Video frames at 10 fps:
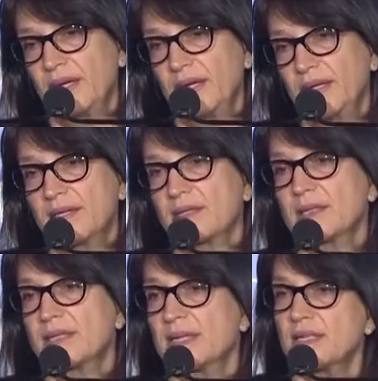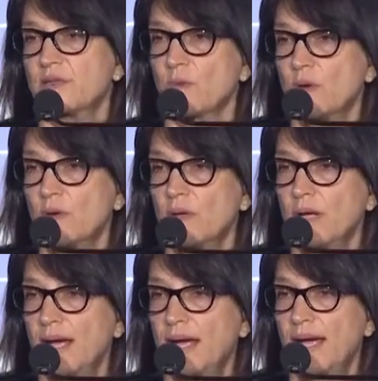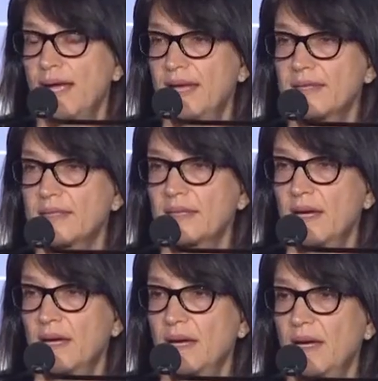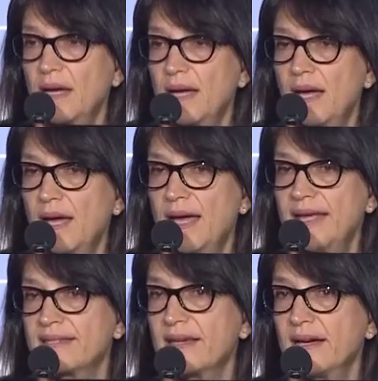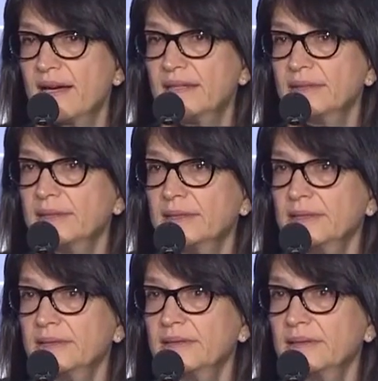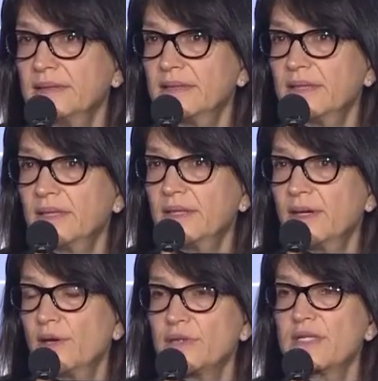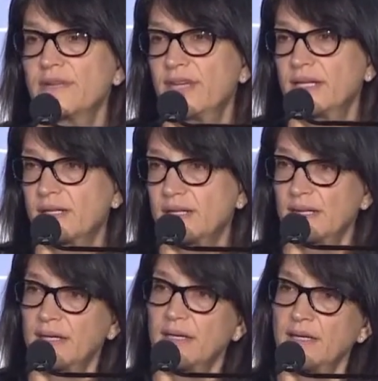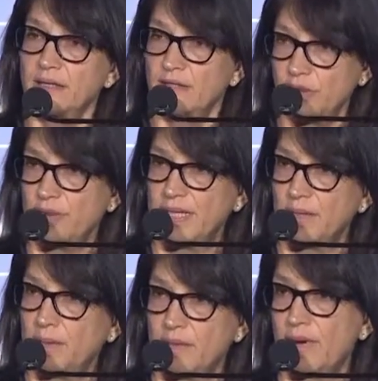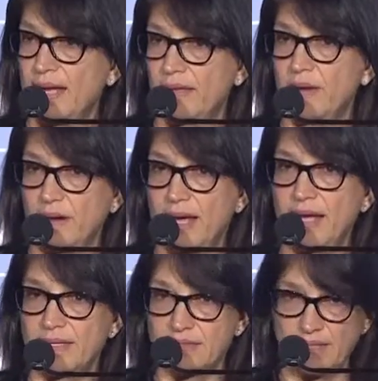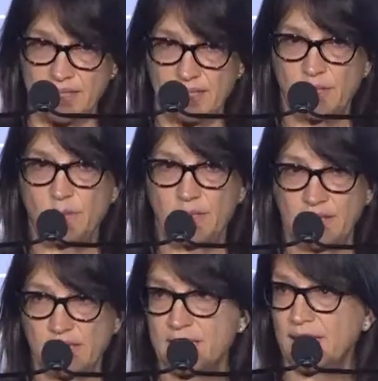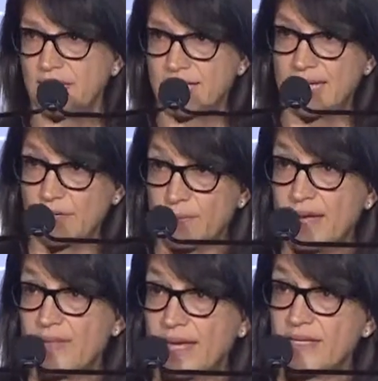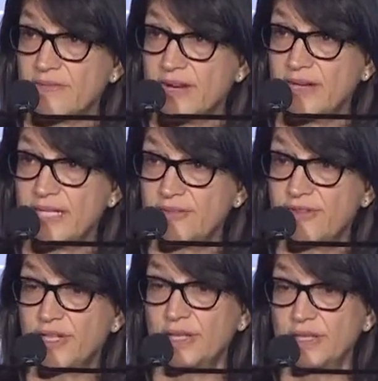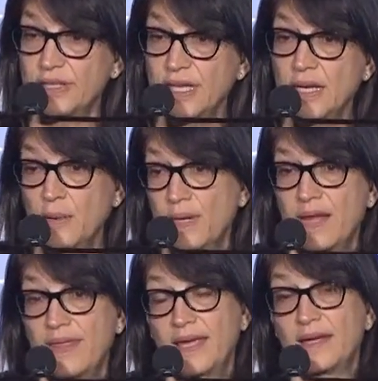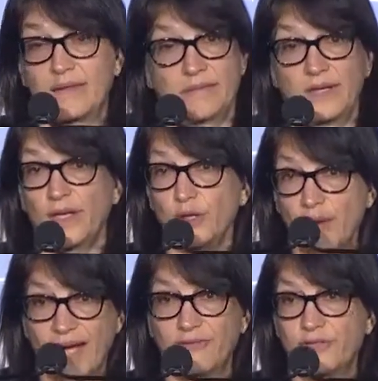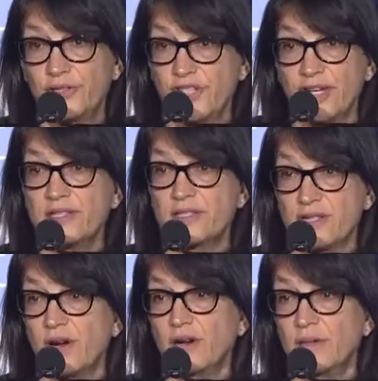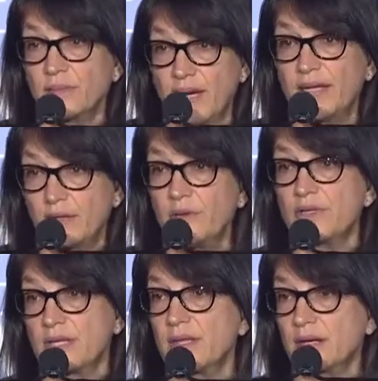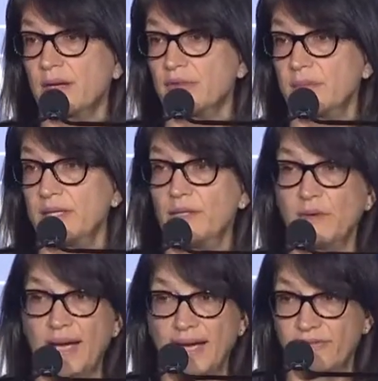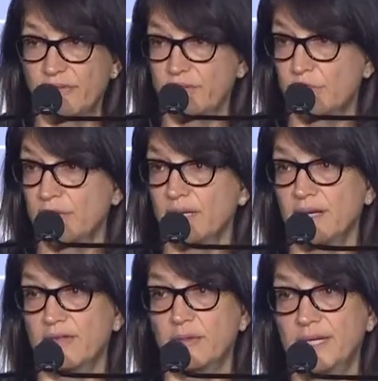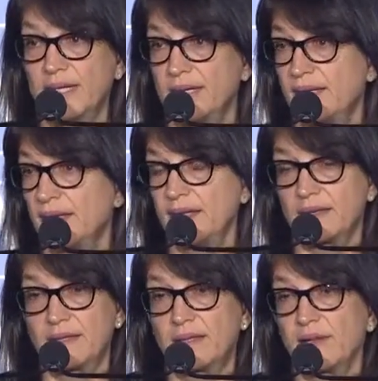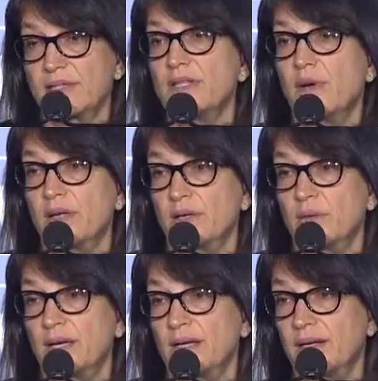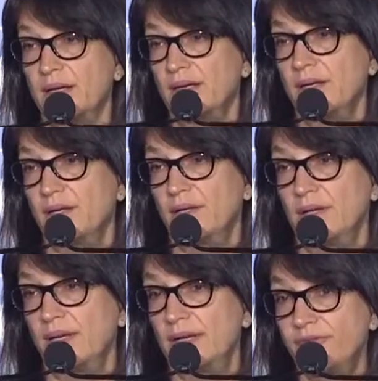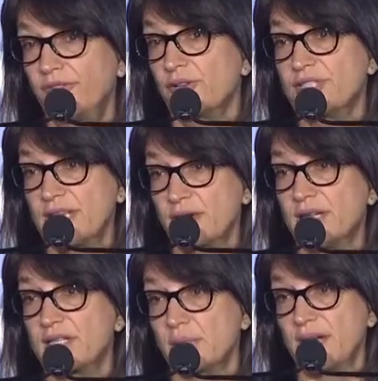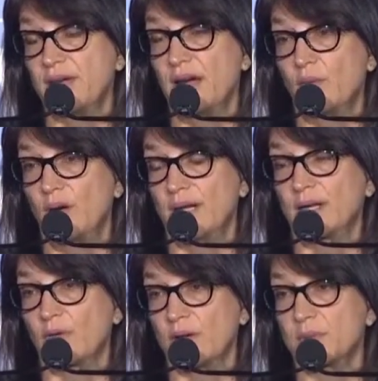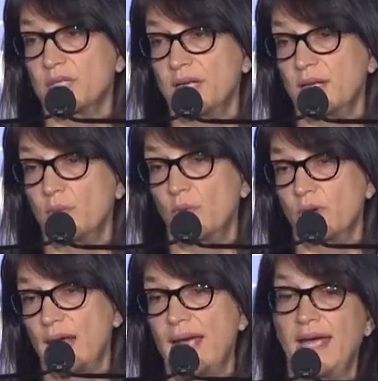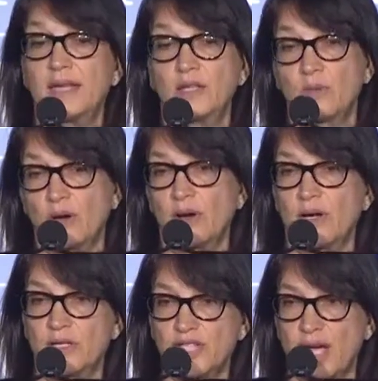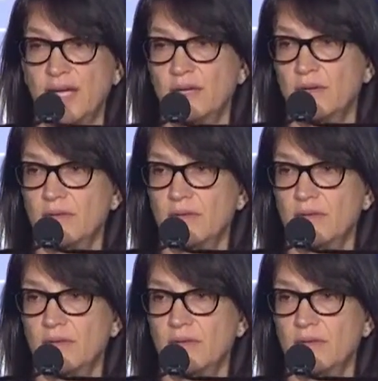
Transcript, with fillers: it doesn't see its role as, as a, you know, civic duty, but rather as continuing this thing. And to get around that is very difficult, but I think you have to just start by using the government. You have to bring the government in. It, there's no other way. If you're serious about not wanting corruption anymore, and you are a giant